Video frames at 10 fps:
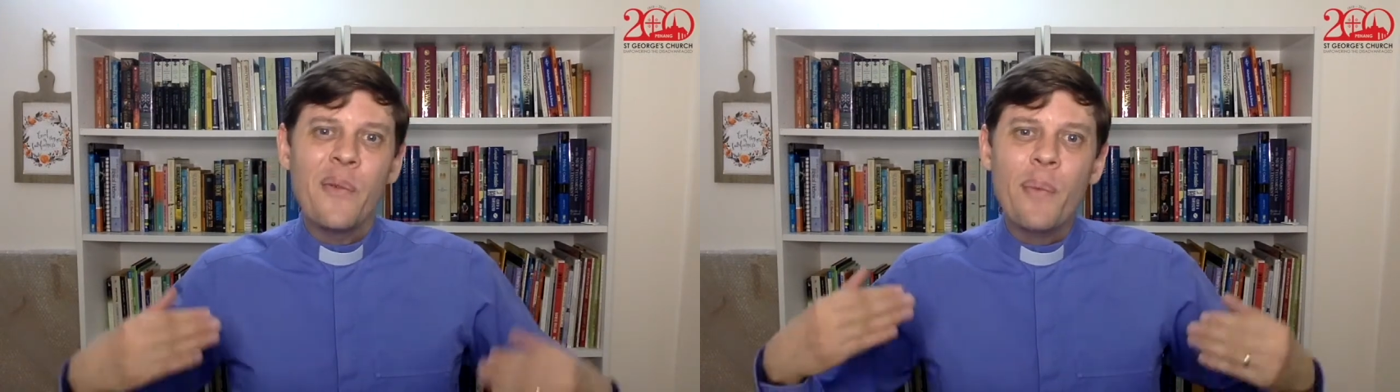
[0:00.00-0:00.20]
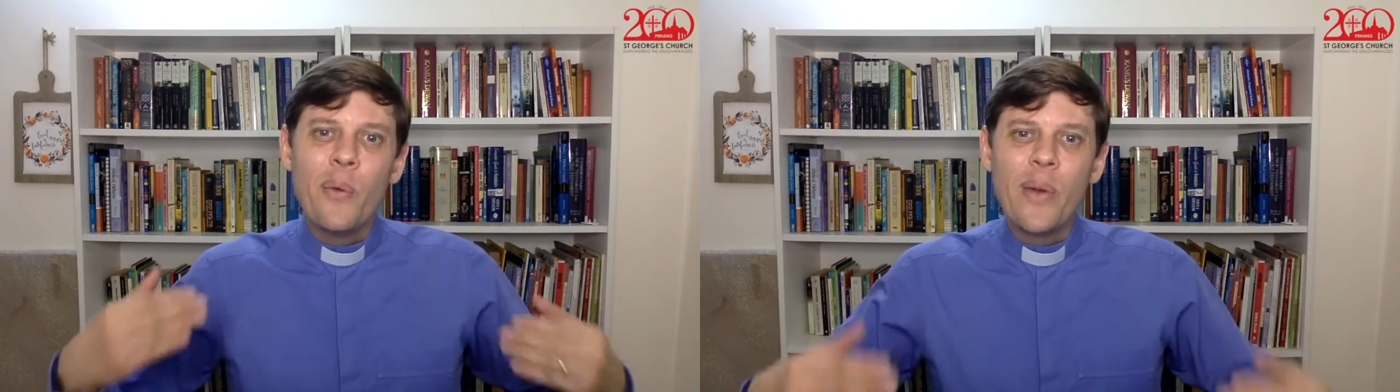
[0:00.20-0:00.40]

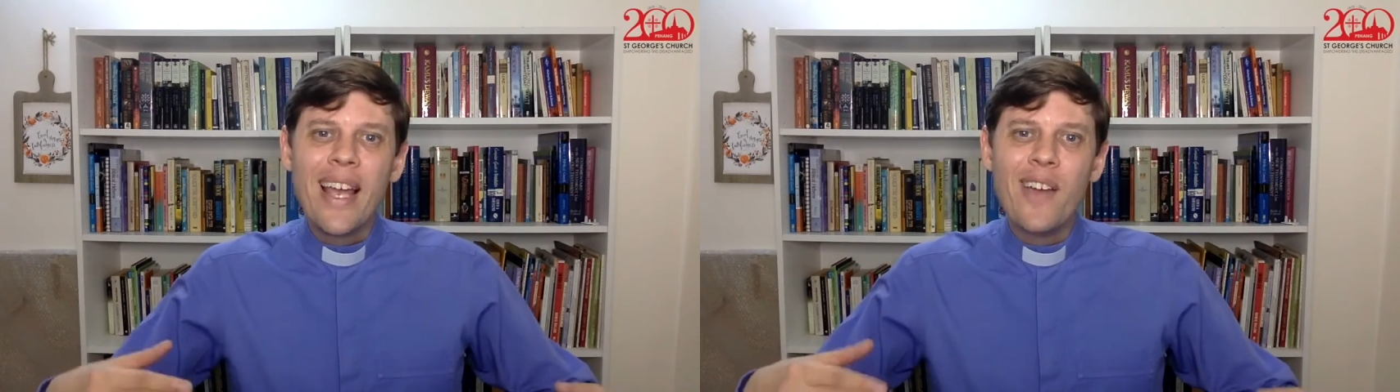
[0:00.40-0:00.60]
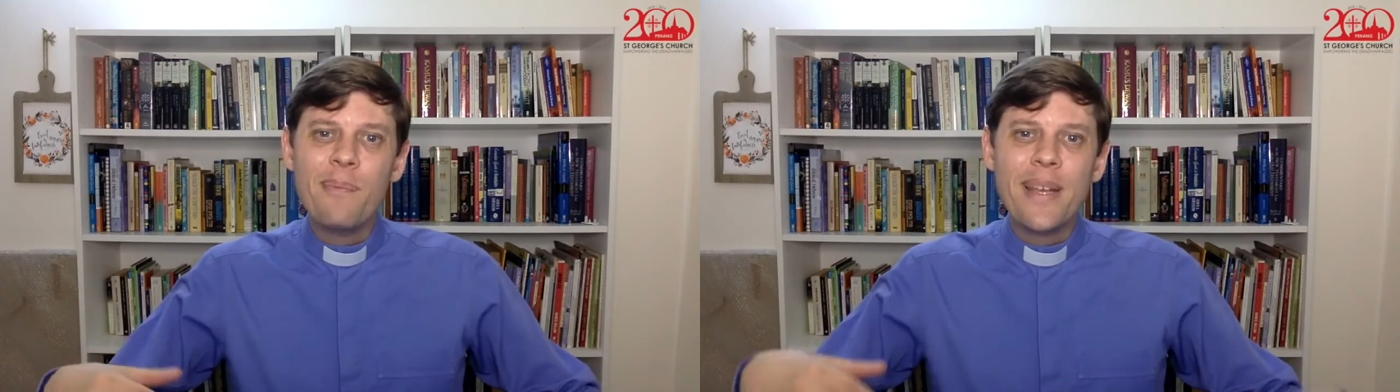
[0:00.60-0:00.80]
but we
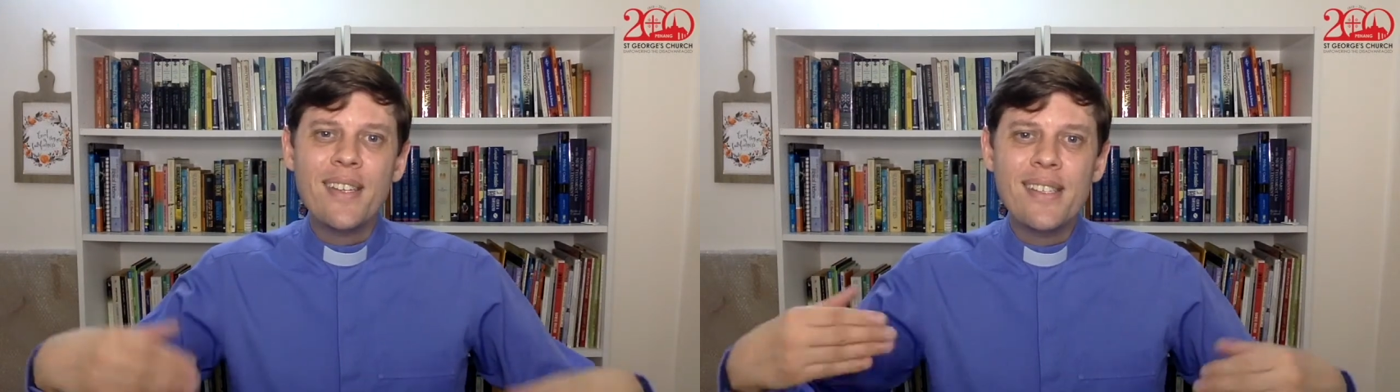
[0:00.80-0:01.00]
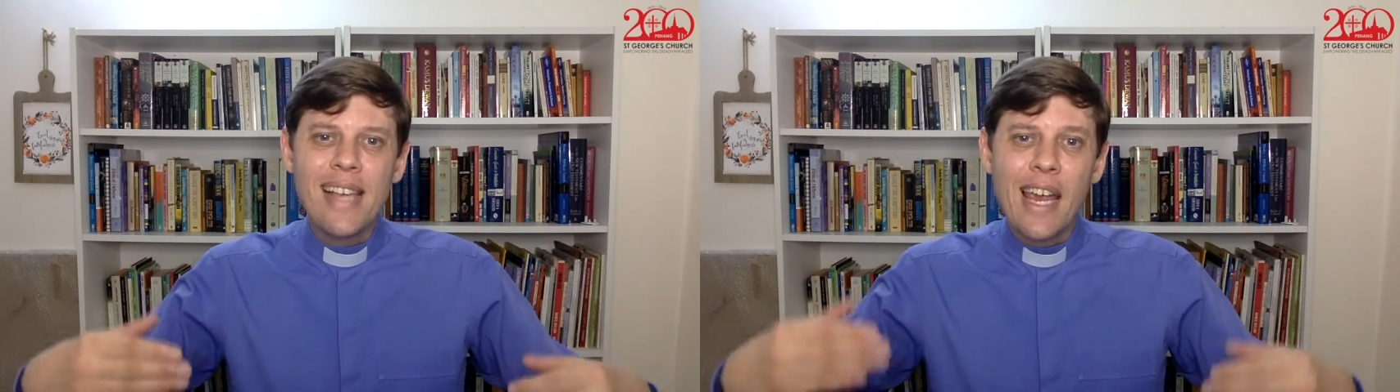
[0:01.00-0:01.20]
have been
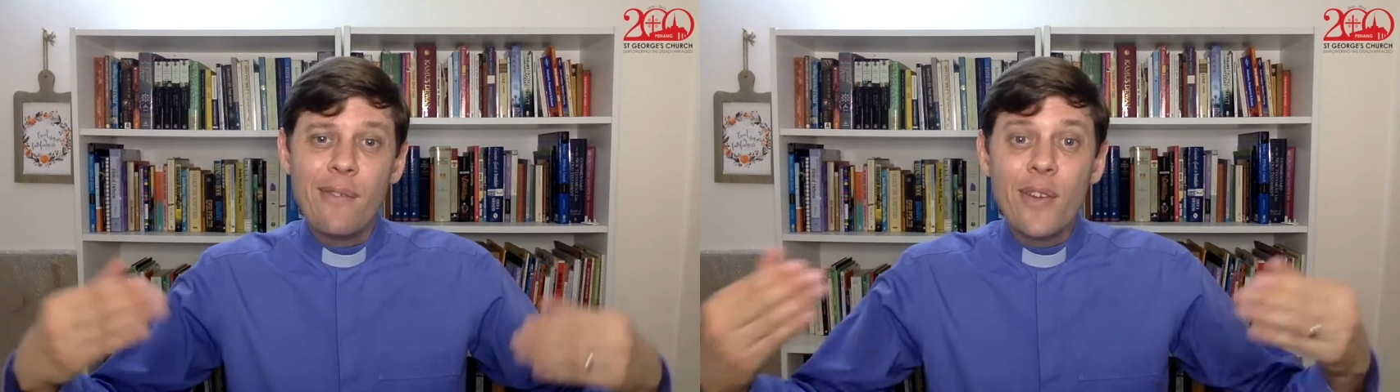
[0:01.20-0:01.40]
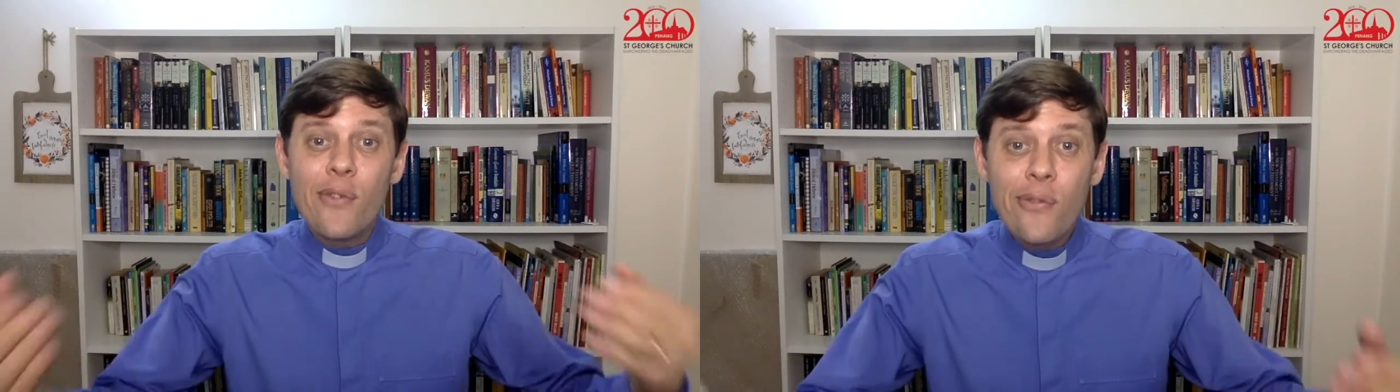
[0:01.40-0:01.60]

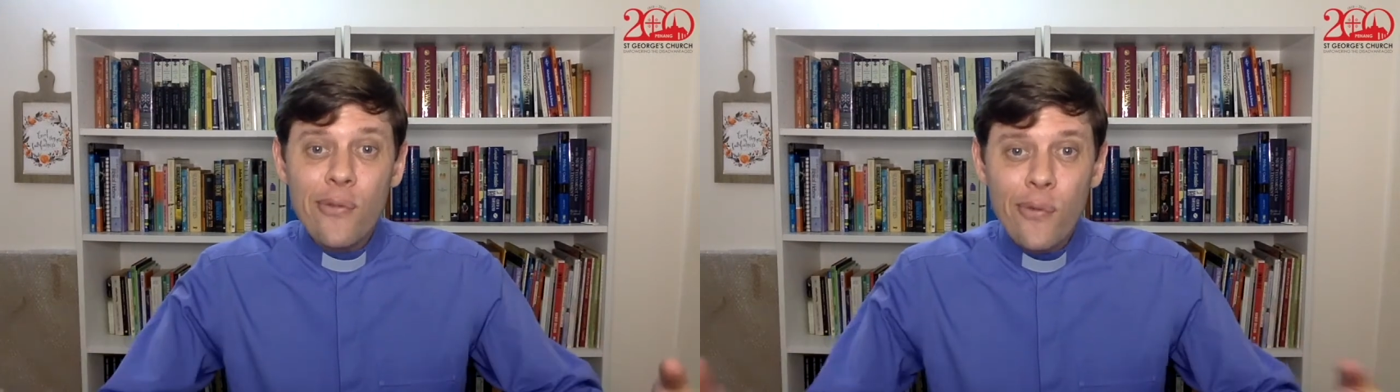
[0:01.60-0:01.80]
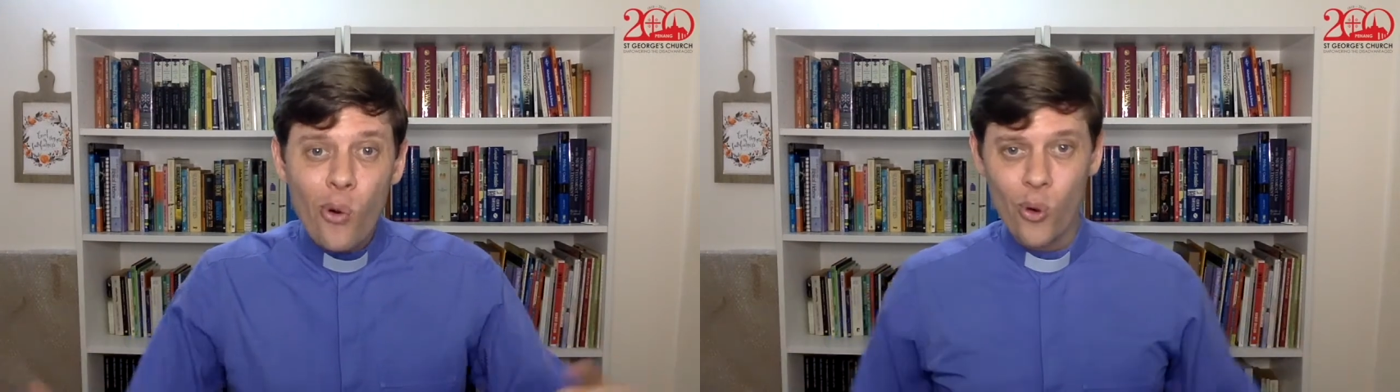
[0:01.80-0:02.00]
saved
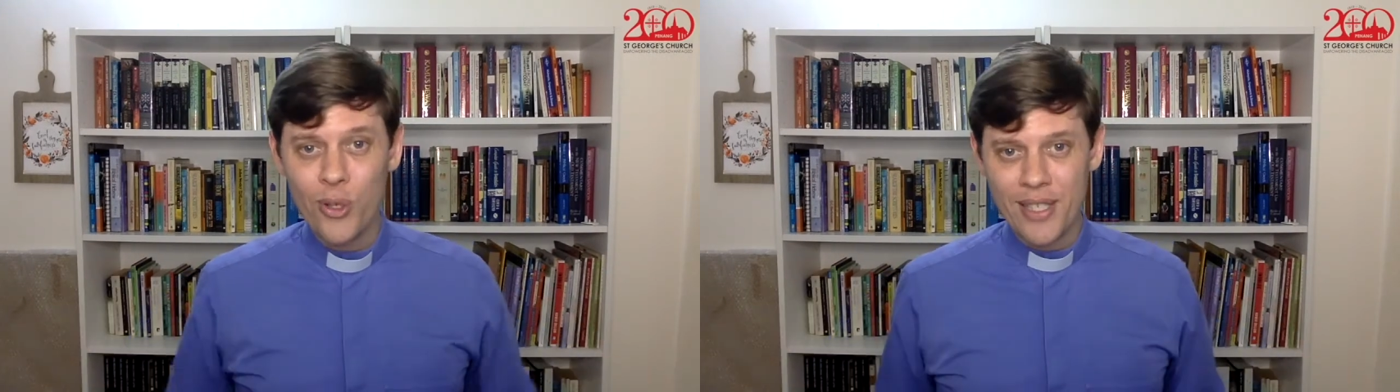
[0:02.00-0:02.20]
for